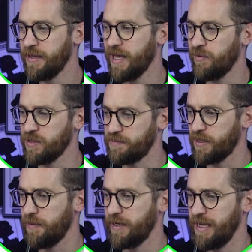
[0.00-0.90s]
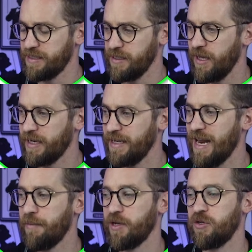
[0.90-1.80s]
That one's becoming less likely
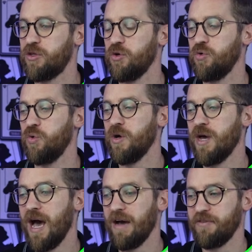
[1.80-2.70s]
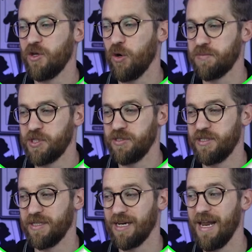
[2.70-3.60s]
now, but you do have the option
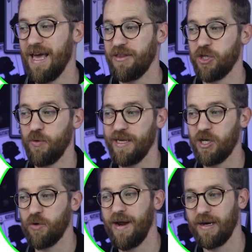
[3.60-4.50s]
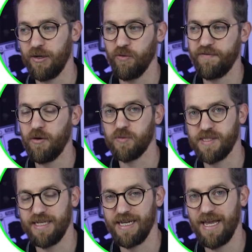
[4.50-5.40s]
to declare that you incorrectly or
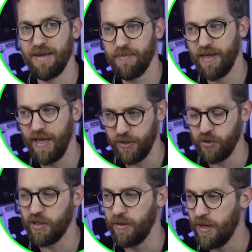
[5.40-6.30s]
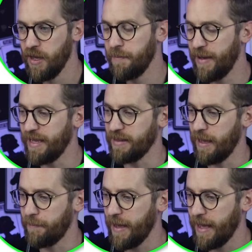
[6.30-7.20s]
falsely claimed it and you can pay
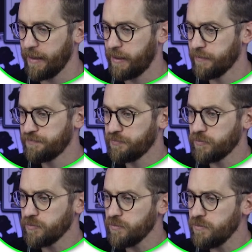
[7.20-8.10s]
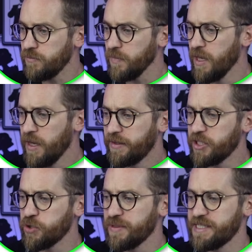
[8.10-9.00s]
that back.
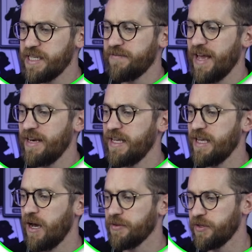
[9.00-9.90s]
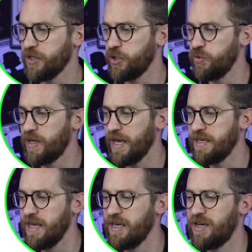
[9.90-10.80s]
Did you receive any other UK
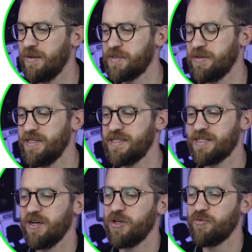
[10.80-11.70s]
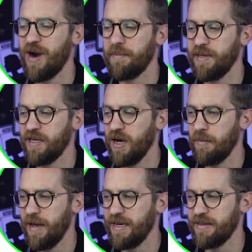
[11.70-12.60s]
income? So this is kind of wrapping
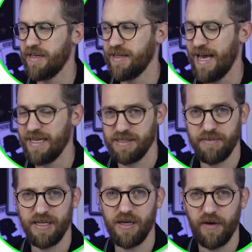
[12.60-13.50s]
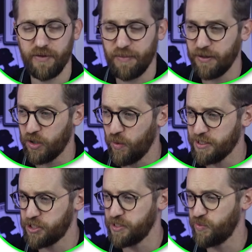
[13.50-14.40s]
up anything that hasn't been covered by the
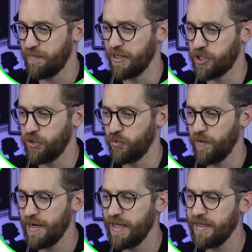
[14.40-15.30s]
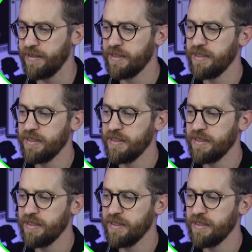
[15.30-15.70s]
questions we mentioned already.